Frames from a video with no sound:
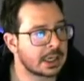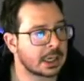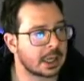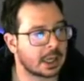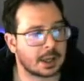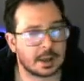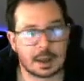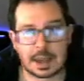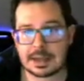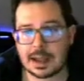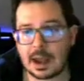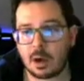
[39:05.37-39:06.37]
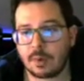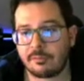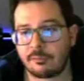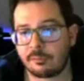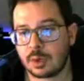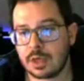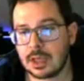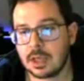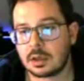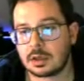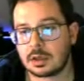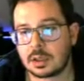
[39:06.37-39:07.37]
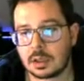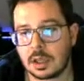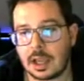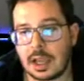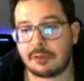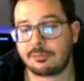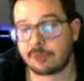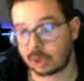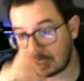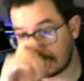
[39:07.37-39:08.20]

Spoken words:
And now I'm free after